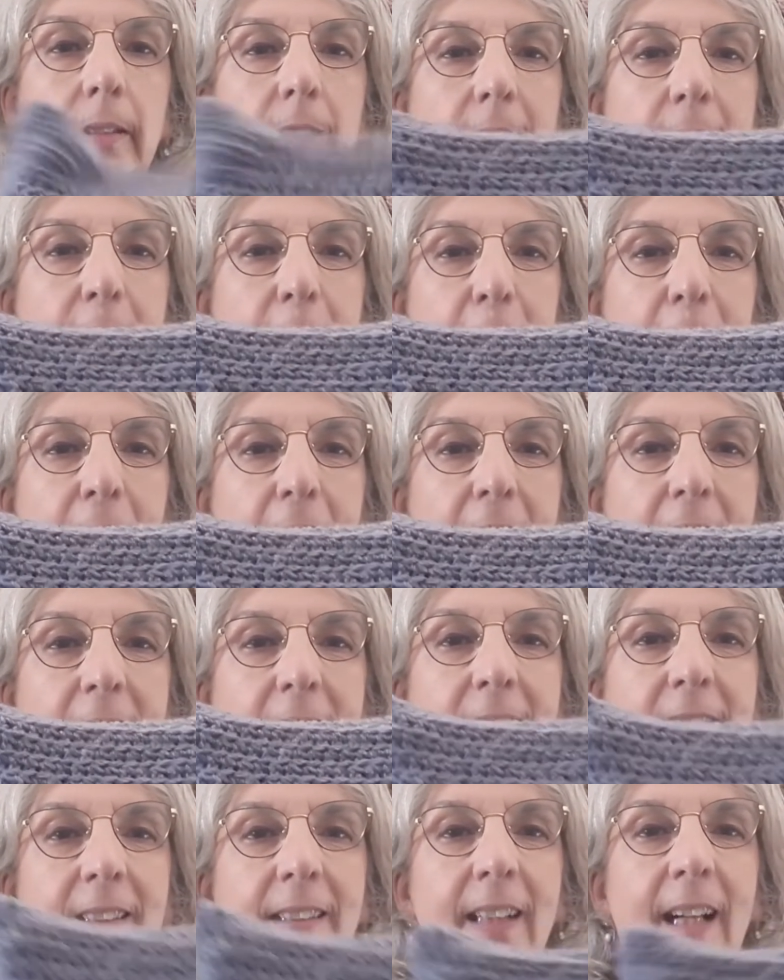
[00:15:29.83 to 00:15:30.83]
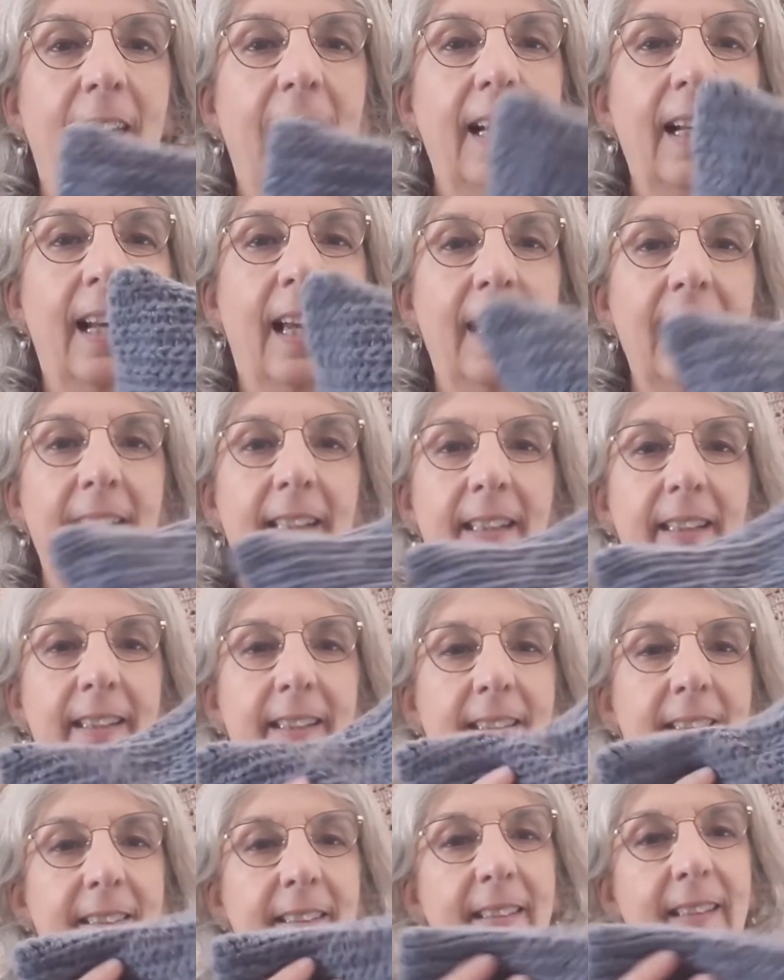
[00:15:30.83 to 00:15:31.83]
It's funny, I like it.
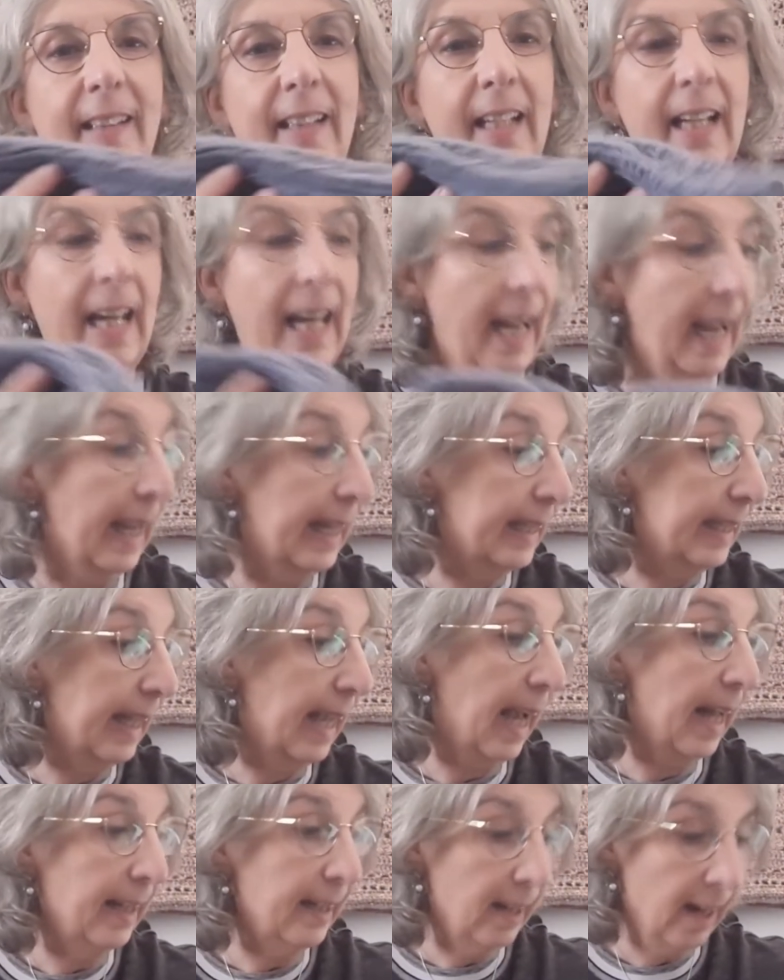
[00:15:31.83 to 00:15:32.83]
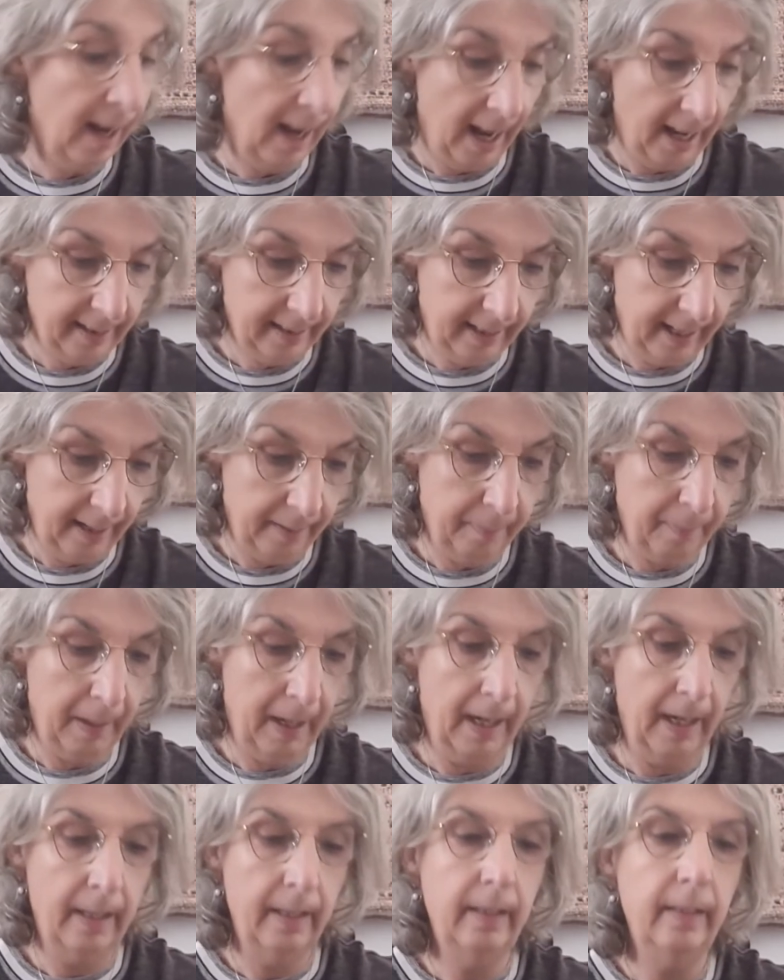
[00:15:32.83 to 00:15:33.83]
And the other hat I
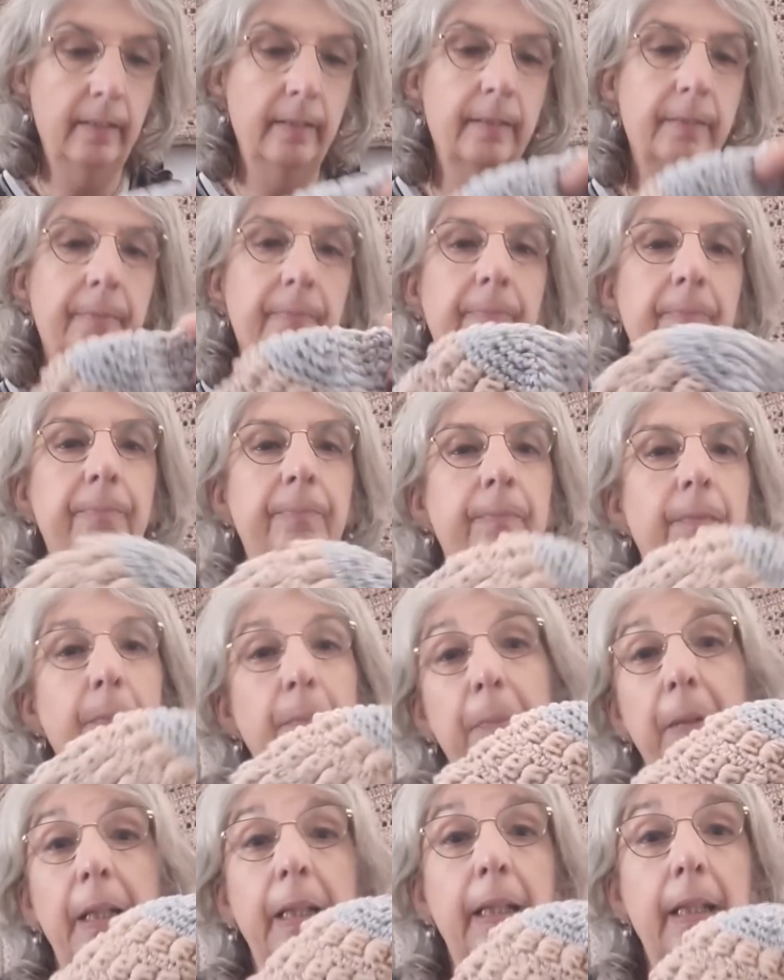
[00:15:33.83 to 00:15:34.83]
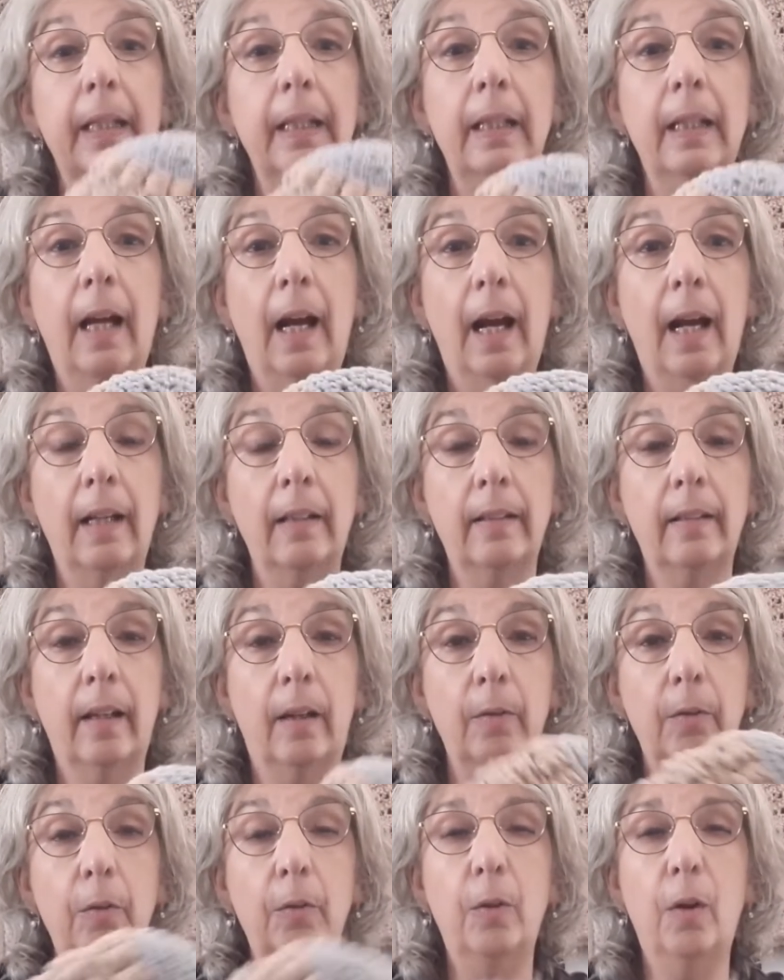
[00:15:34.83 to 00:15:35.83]
made, beanie hat,
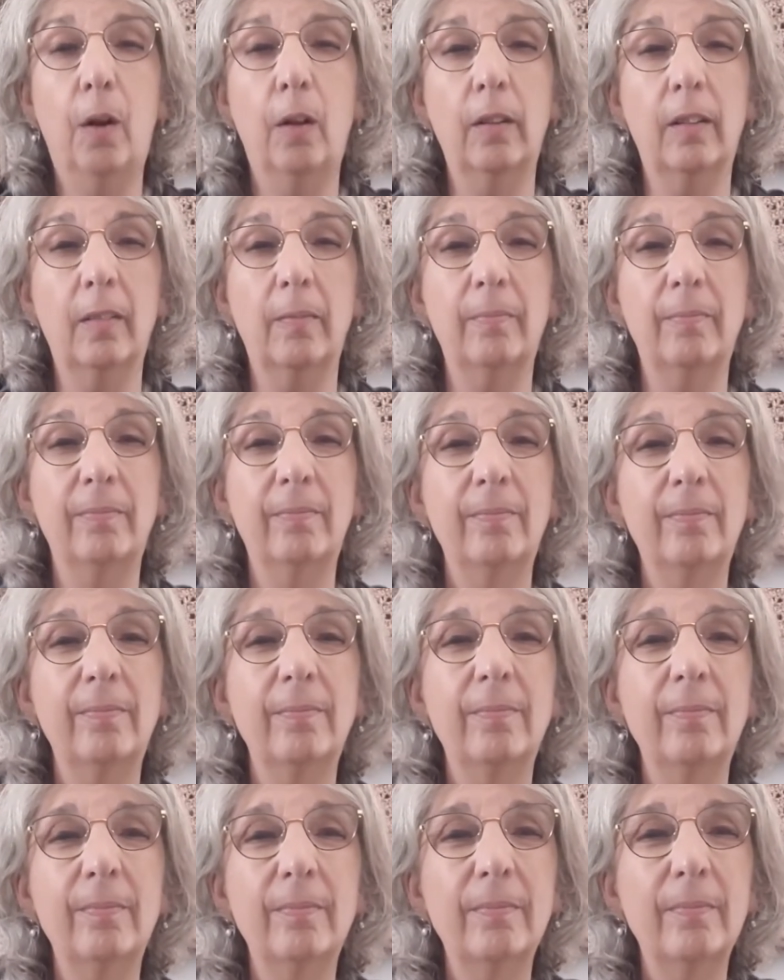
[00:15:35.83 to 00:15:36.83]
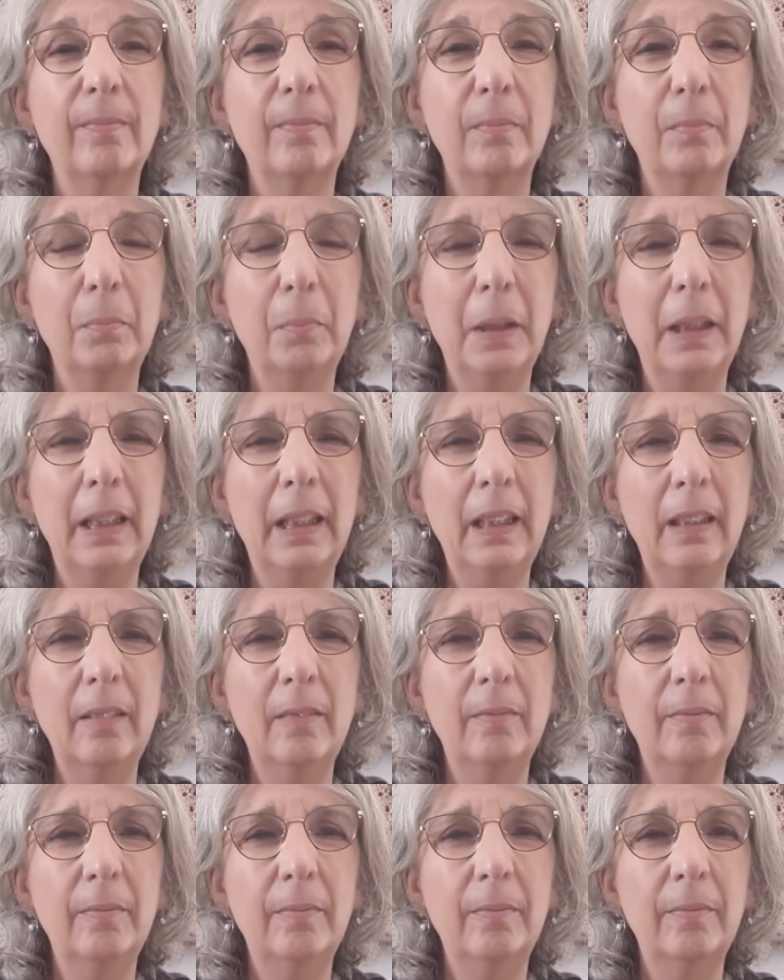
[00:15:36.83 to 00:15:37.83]
how you call them, beanie
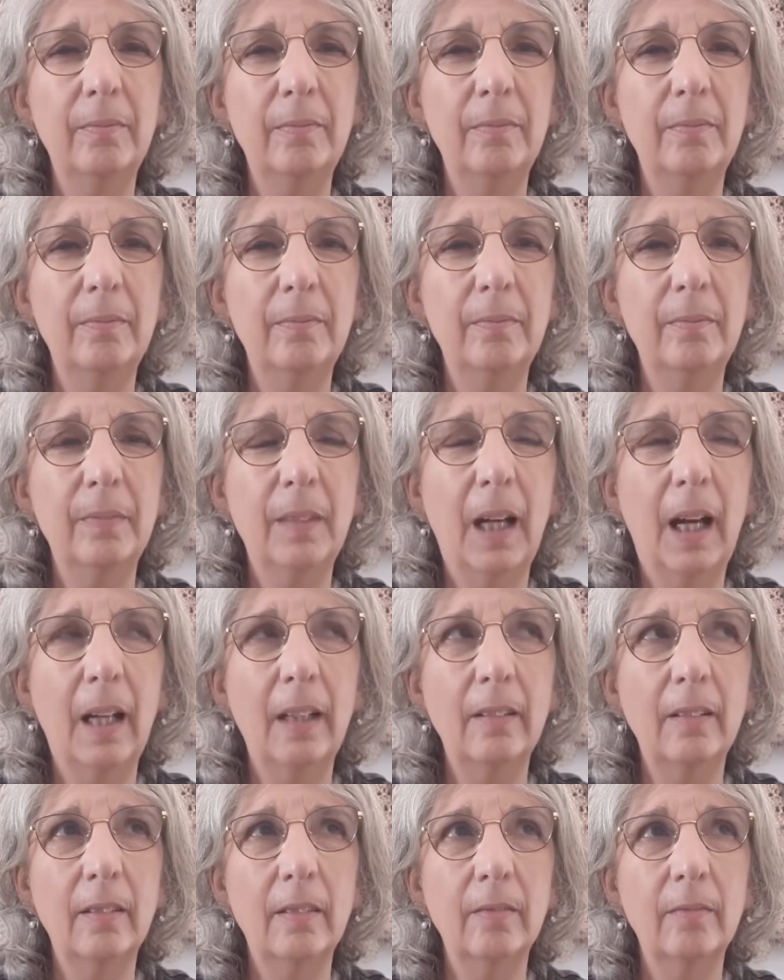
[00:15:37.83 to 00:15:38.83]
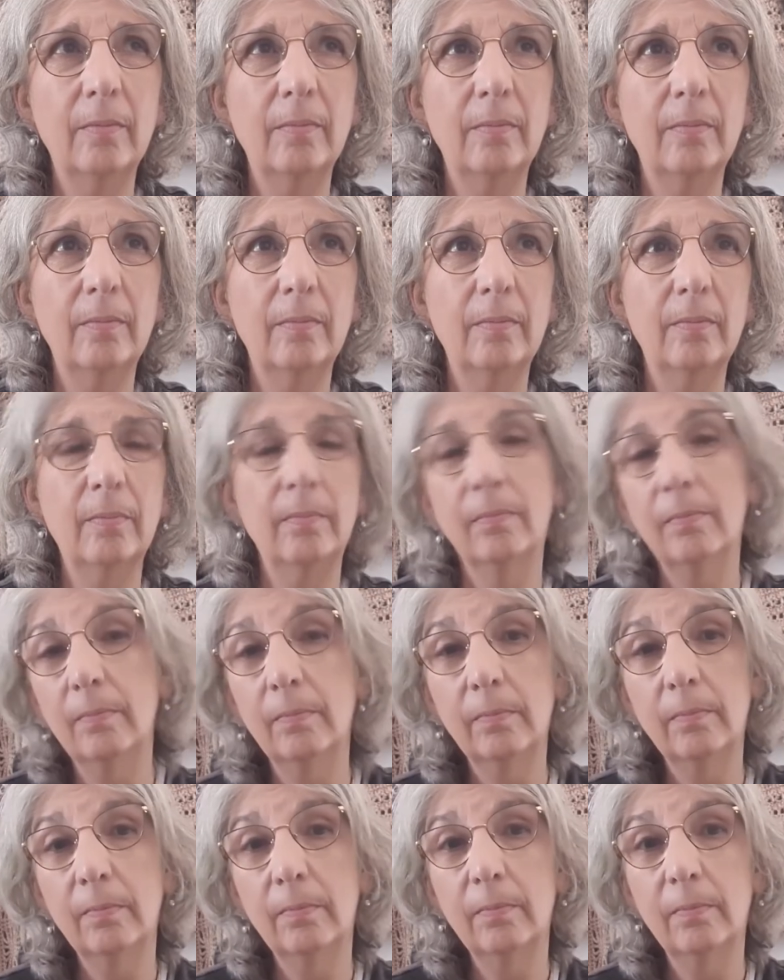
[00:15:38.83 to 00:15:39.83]
hat,
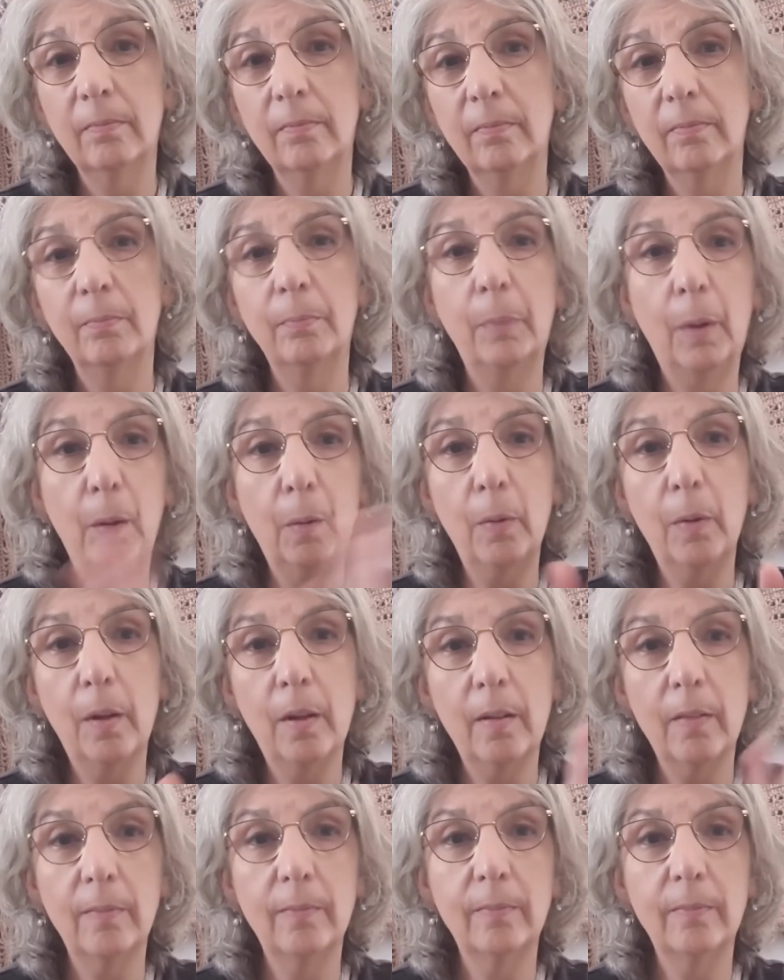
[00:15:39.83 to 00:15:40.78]
both,